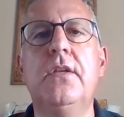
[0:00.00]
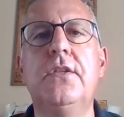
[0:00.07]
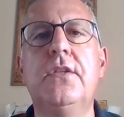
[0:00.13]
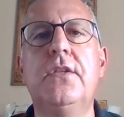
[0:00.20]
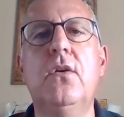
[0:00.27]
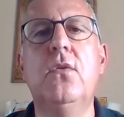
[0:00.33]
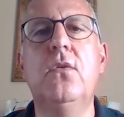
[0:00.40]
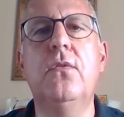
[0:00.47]

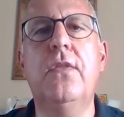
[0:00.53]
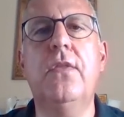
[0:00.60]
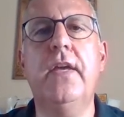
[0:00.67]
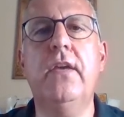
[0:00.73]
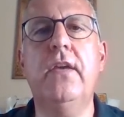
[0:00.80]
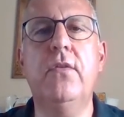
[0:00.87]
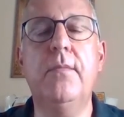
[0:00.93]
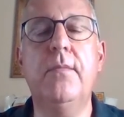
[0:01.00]
So
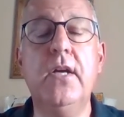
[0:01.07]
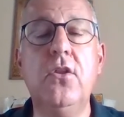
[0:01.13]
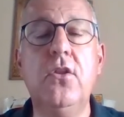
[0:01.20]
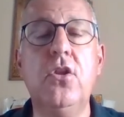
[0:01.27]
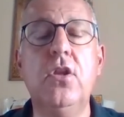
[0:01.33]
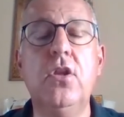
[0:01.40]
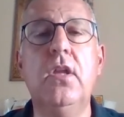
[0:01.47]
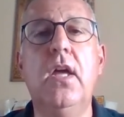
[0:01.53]
thank you very
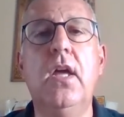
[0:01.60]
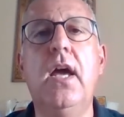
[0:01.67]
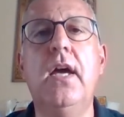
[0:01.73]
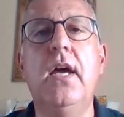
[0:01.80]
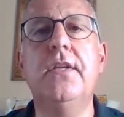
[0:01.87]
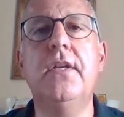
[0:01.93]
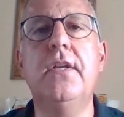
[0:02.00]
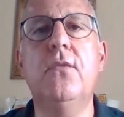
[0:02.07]
much,
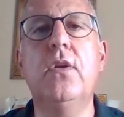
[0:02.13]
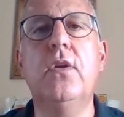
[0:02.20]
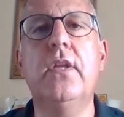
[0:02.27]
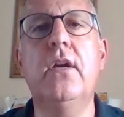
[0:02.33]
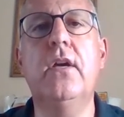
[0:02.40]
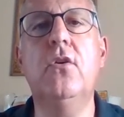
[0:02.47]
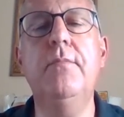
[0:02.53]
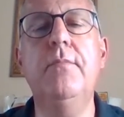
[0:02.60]
and what
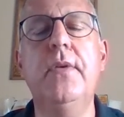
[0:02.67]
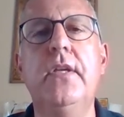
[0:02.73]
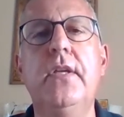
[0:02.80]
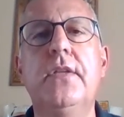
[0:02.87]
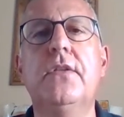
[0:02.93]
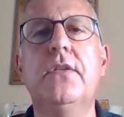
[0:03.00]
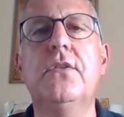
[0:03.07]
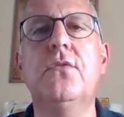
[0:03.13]
I hope
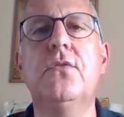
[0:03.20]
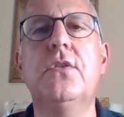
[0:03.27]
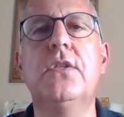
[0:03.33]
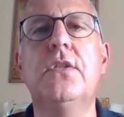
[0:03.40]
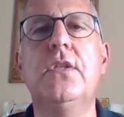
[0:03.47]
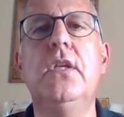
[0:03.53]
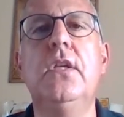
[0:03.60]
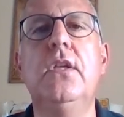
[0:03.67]
is to
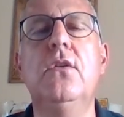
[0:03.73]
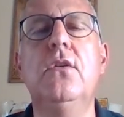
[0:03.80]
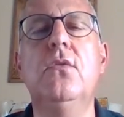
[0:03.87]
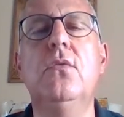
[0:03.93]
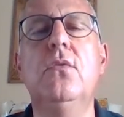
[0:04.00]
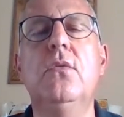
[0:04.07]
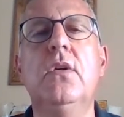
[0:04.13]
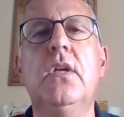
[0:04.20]
see
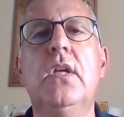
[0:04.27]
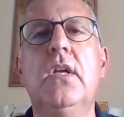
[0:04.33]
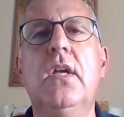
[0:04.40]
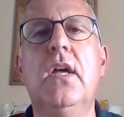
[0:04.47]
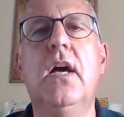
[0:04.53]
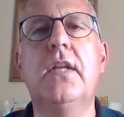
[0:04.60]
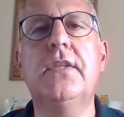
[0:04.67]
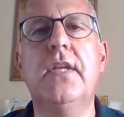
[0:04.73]
you
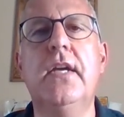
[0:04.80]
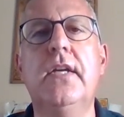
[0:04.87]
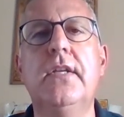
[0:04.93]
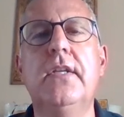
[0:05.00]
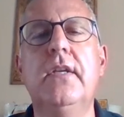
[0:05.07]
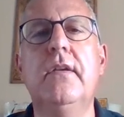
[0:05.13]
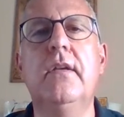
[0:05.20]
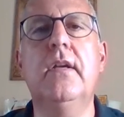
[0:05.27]

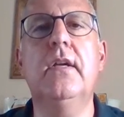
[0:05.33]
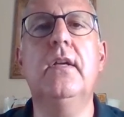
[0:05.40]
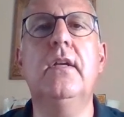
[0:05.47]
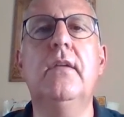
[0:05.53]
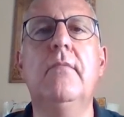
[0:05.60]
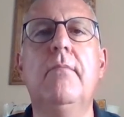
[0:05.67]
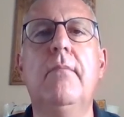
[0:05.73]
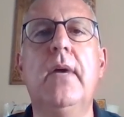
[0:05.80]
attending
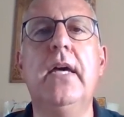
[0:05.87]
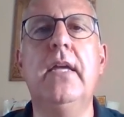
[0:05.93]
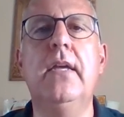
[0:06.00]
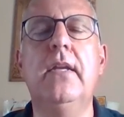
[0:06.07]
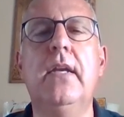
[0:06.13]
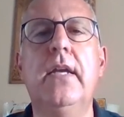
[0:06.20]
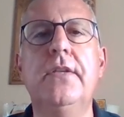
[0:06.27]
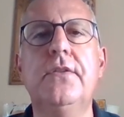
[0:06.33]

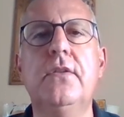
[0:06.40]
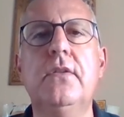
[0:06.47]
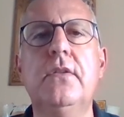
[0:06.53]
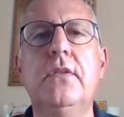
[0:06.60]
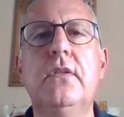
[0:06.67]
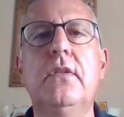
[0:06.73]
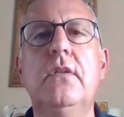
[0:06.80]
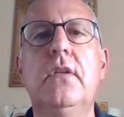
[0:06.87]
my
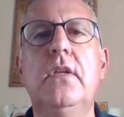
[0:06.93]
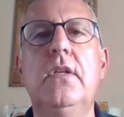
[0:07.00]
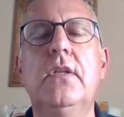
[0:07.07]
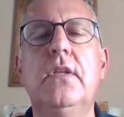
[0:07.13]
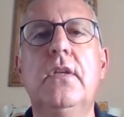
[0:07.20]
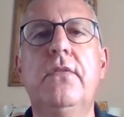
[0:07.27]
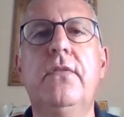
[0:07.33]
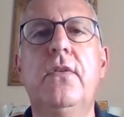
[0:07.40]
lessons
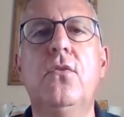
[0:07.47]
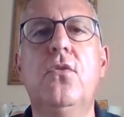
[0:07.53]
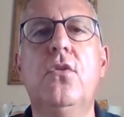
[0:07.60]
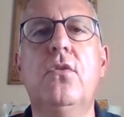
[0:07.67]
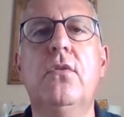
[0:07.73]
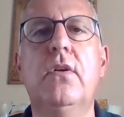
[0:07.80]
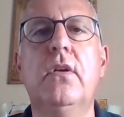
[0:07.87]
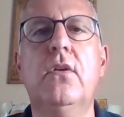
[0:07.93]
in the
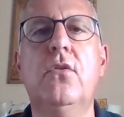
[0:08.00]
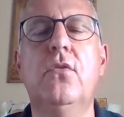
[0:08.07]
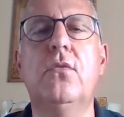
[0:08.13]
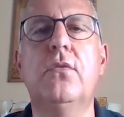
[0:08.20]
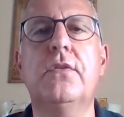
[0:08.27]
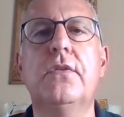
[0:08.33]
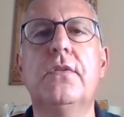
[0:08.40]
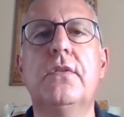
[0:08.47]
future
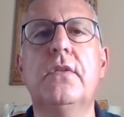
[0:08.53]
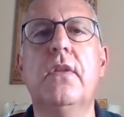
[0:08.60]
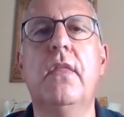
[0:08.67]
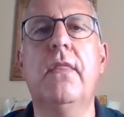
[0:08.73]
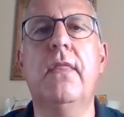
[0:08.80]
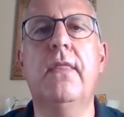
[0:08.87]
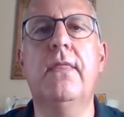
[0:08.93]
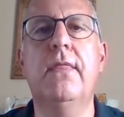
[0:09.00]
courses.
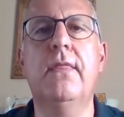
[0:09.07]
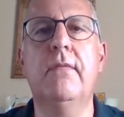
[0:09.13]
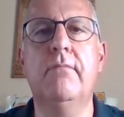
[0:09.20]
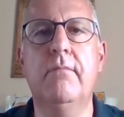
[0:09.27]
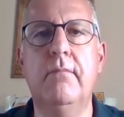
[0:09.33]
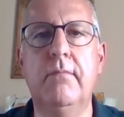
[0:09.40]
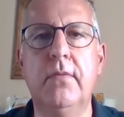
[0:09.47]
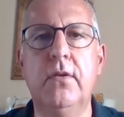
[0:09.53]

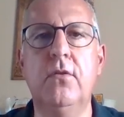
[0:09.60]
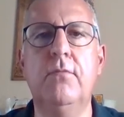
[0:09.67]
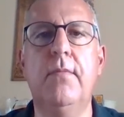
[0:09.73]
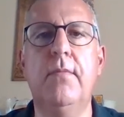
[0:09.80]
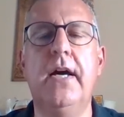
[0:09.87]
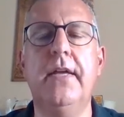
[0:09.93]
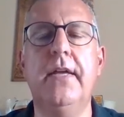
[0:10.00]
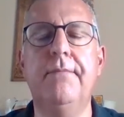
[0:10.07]

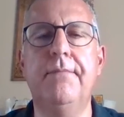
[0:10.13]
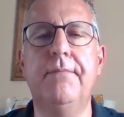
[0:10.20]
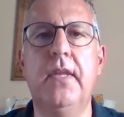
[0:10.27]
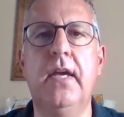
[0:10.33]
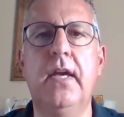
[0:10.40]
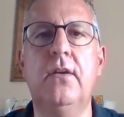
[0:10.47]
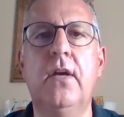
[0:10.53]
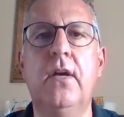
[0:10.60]
Goodbye
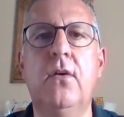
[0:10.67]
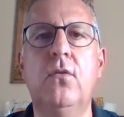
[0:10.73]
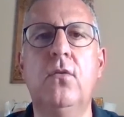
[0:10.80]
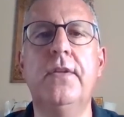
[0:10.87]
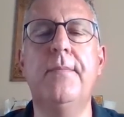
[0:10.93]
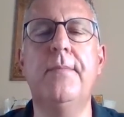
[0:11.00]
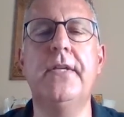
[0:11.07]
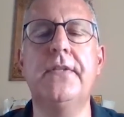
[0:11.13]
and
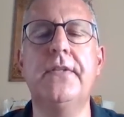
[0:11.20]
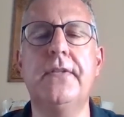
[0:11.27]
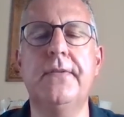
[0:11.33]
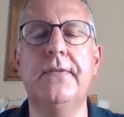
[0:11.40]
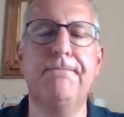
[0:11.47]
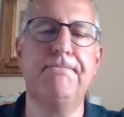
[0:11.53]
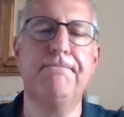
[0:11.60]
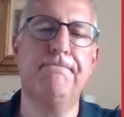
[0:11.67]
all the
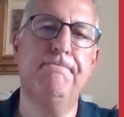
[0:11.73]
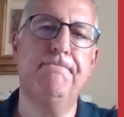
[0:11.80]
best.